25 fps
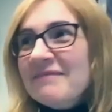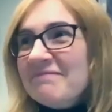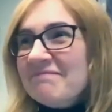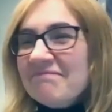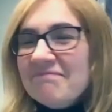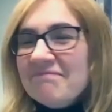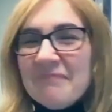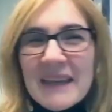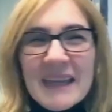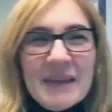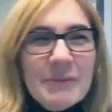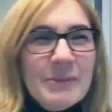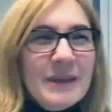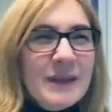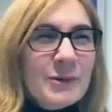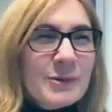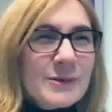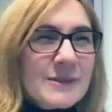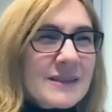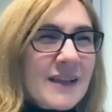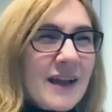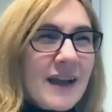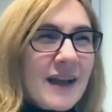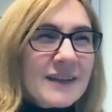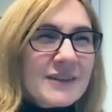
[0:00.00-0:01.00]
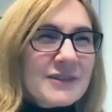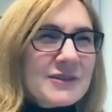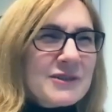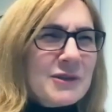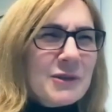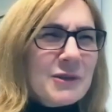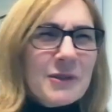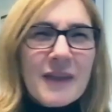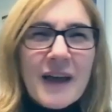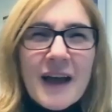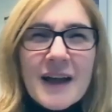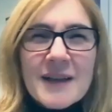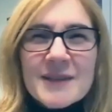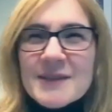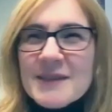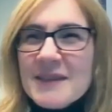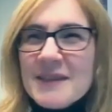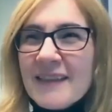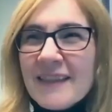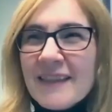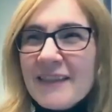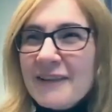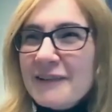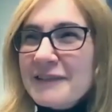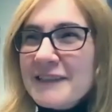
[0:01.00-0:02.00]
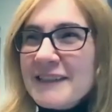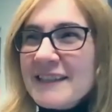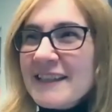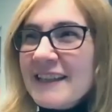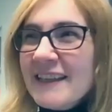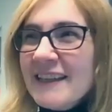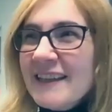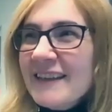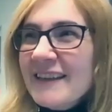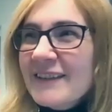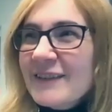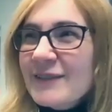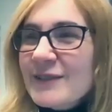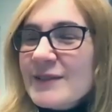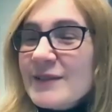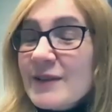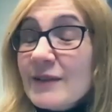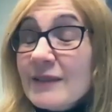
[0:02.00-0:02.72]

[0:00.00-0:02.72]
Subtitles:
maybe it was like 2013 or so,